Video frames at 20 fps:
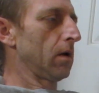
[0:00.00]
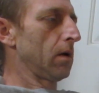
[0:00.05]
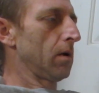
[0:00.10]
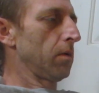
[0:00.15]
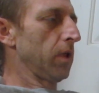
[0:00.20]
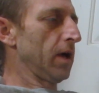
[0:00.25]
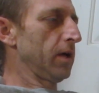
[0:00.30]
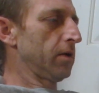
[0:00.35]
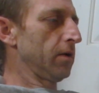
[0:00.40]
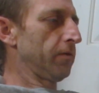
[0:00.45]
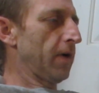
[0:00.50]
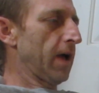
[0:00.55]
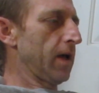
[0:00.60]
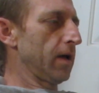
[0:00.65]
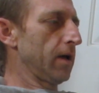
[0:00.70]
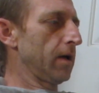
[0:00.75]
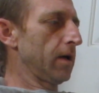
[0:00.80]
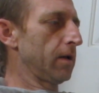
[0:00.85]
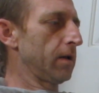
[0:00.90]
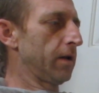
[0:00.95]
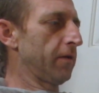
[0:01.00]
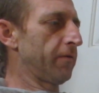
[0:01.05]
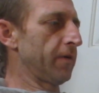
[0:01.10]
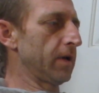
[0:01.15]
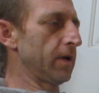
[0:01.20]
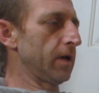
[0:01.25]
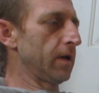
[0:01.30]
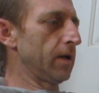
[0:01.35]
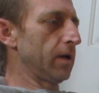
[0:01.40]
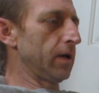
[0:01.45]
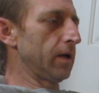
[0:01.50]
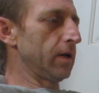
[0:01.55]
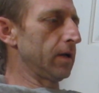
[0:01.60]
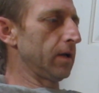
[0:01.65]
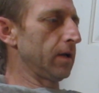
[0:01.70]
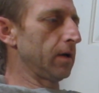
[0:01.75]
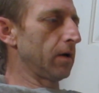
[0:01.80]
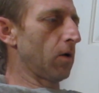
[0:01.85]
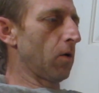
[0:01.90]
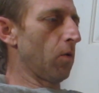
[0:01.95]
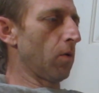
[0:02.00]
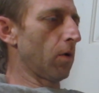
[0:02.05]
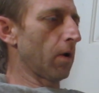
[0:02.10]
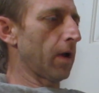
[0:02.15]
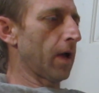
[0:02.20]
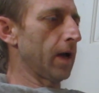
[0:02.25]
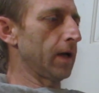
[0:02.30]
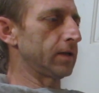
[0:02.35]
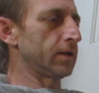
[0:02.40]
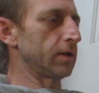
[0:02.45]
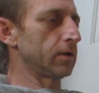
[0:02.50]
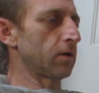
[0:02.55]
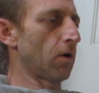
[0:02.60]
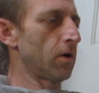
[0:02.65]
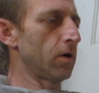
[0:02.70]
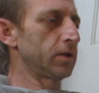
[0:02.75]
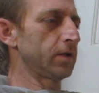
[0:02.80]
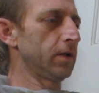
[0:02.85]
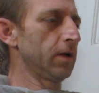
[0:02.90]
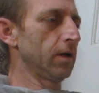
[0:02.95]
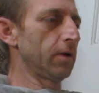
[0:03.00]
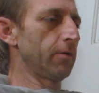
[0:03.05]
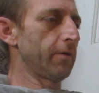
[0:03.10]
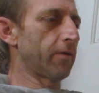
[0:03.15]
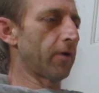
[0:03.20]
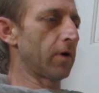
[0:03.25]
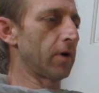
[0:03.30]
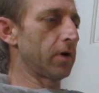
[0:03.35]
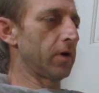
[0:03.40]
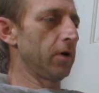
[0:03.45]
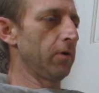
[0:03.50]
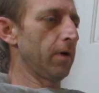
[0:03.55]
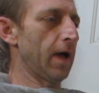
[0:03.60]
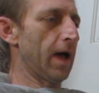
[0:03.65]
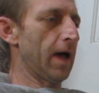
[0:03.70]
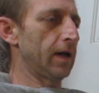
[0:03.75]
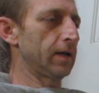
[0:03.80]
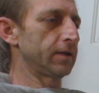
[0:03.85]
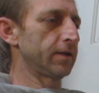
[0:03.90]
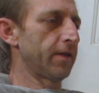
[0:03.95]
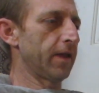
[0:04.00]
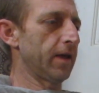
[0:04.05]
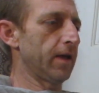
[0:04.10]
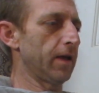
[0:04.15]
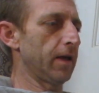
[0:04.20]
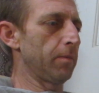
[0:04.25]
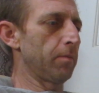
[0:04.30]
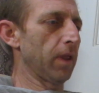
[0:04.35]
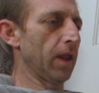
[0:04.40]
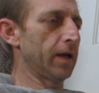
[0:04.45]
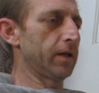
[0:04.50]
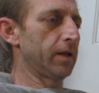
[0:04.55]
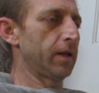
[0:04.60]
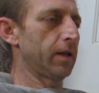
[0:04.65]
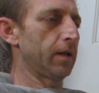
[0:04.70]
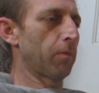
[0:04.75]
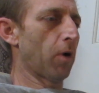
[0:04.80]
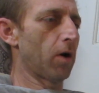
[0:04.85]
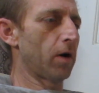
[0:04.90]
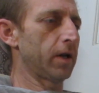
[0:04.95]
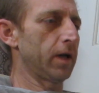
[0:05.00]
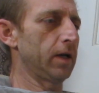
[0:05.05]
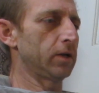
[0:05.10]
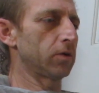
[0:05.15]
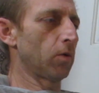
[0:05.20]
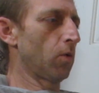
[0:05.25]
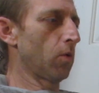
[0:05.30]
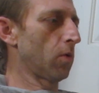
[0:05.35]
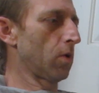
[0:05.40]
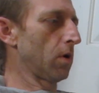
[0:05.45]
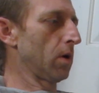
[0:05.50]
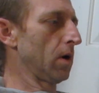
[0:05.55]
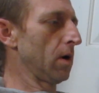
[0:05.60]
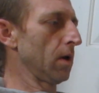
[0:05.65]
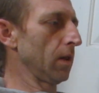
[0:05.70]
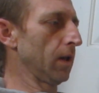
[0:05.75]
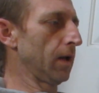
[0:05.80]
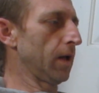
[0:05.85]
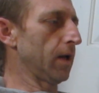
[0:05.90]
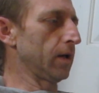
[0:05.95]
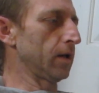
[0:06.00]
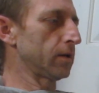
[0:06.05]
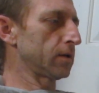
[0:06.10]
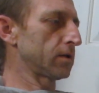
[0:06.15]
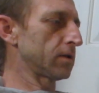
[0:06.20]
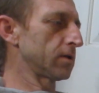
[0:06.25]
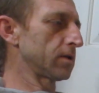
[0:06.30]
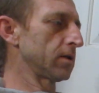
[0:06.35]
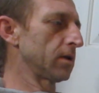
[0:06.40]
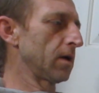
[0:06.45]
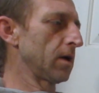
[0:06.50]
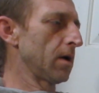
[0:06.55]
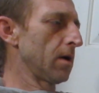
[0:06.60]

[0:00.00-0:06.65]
Plaintiff and defendant in court cases are generally referred to as the parties or litigants.